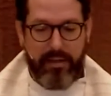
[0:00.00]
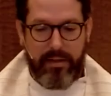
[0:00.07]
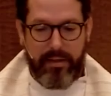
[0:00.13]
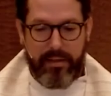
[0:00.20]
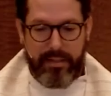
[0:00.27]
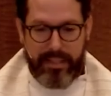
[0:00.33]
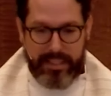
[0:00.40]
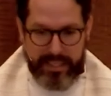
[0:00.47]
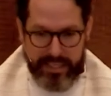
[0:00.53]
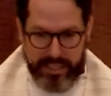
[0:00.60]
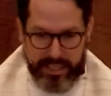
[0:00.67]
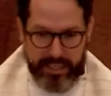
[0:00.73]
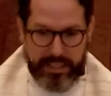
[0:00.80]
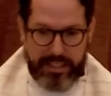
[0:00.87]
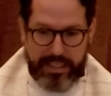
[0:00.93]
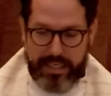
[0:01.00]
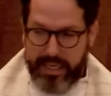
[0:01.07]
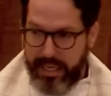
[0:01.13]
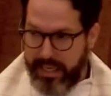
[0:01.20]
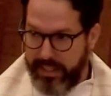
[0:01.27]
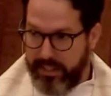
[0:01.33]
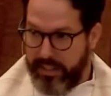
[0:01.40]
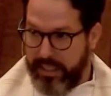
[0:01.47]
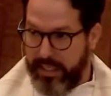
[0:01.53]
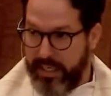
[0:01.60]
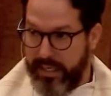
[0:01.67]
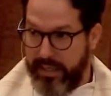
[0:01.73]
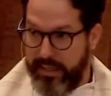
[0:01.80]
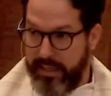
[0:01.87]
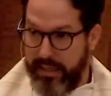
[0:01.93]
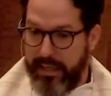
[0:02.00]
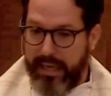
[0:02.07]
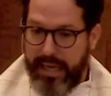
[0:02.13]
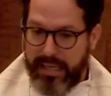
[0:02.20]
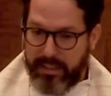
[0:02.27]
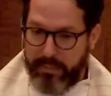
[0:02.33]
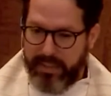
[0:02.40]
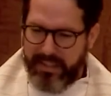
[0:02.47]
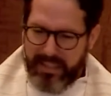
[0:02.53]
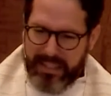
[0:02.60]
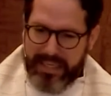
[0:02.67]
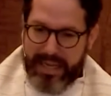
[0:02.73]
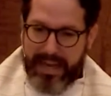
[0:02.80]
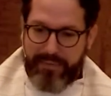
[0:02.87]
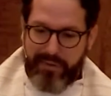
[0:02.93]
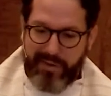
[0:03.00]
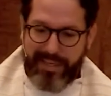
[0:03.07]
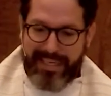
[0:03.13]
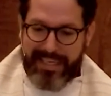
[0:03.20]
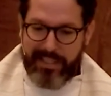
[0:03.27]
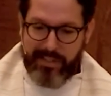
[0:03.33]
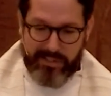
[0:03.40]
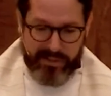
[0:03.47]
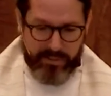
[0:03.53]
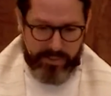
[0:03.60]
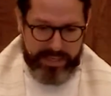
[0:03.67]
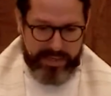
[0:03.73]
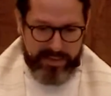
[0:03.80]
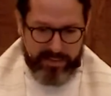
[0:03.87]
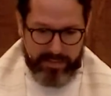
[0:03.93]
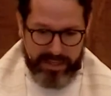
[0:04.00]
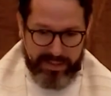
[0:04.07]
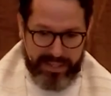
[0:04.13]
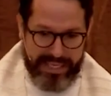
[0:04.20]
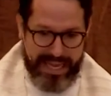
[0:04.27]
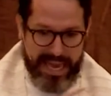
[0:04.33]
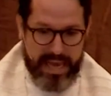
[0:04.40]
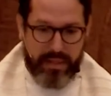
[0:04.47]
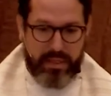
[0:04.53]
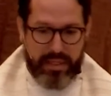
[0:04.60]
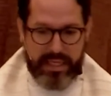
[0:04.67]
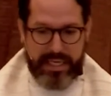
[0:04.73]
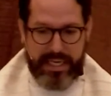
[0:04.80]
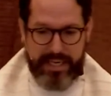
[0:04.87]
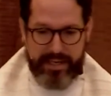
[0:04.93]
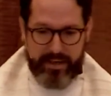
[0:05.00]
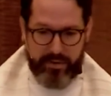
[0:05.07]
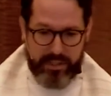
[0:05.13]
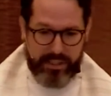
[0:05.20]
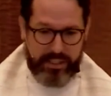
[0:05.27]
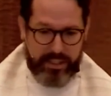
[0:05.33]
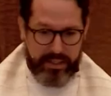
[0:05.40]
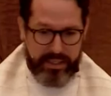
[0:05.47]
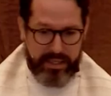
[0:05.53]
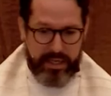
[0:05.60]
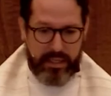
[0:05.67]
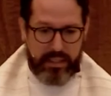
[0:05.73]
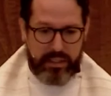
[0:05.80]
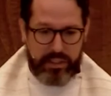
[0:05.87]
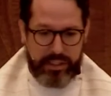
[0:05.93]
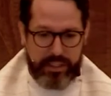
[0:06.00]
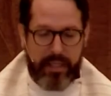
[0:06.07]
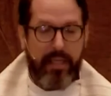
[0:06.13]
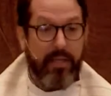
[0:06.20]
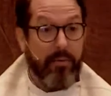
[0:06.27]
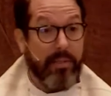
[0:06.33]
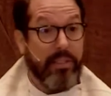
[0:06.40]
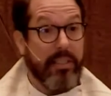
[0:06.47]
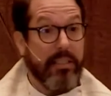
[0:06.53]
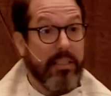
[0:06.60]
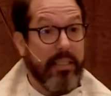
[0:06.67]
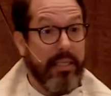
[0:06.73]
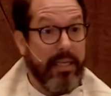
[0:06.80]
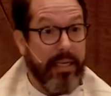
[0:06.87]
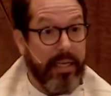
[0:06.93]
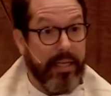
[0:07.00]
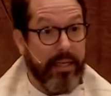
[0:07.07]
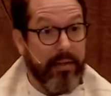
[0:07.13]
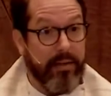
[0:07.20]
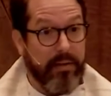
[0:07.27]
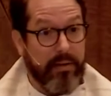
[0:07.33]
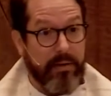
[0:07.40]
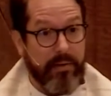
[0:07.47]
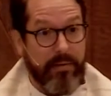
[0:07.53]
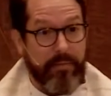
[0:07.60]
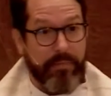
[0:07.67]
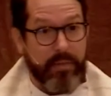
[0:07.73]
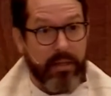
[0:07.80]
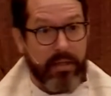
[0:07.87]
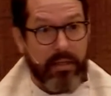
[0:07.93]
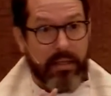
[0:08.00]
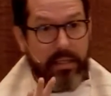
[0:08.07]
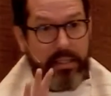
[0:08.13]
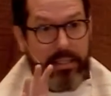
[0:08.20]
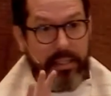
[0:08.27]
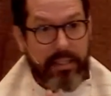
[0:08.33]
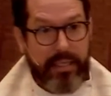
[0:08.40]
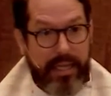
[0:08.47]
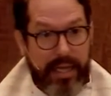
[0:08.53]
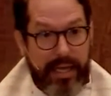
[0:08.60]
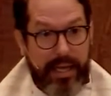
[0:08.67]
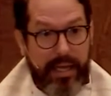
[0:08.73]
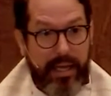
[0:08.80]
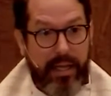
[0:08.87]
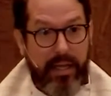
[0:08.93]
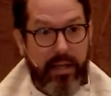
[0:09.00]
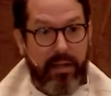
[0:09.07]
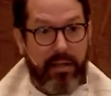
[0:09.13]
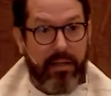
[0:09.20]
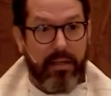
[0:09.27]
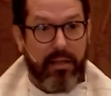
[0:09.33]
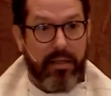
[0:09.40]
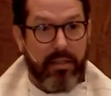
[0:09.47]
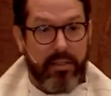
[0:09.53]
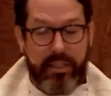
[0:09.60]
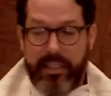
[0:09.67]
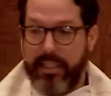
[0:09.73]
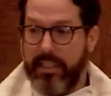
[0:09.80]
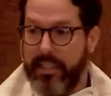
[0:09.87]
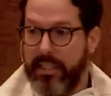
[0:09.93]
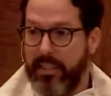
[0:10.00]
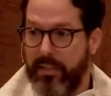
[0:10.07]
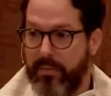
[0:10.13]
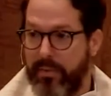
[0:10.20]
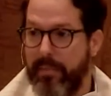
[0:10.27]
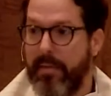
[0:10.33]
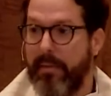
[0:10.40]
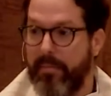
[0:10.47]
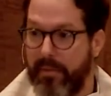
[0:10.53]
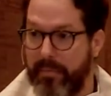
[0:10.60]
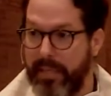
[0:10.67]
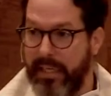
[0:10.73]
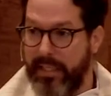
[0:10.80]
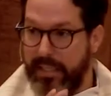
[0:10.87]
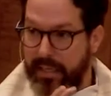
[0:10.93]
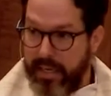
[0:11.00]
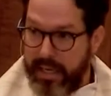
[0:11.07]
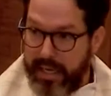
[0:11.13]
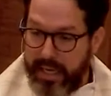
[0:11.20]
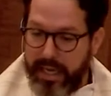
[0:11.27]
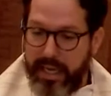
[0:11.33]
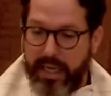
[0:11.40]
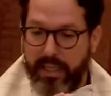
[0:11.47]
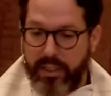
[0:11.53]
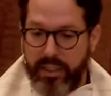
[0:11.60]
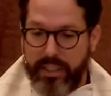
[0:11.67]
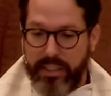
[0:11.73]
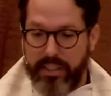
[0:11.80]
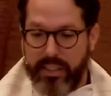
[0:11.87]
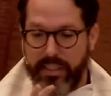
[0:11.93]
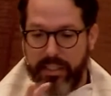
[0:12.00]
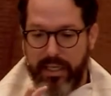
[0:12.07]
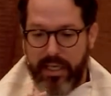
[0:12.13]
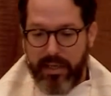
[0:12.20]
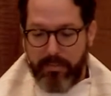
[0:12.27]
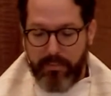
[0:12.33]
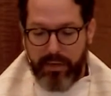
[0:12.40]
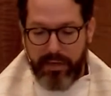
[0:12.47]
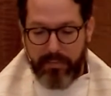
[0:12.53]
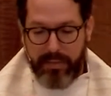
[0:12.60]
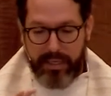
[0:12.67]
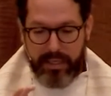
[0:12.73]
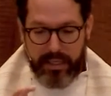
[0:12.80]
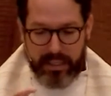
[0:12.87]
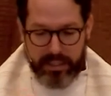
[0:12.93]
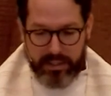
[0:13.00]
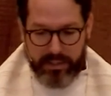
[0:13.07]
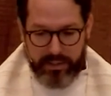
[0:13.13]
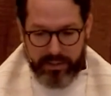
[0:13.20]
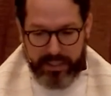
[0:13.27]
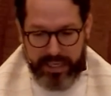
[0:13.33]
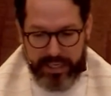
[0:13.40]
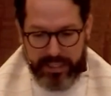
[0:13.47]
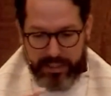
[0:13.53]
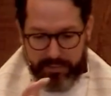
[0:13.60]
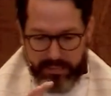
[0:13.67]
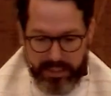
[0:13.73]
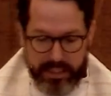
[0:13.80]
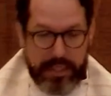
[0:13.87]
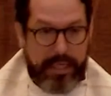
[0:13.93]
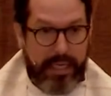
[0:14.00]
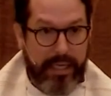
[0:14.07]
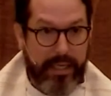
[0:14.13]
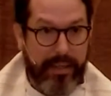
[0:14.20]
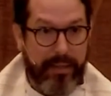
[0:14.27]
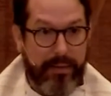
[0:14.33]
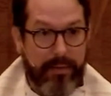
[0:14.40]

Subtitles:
Today is the day. Especially after Easter, we hear about the eighth day in Christian theology, which is today. Today, Jesus, remember me. Today, Jesus, bring me to your kingdom. Today.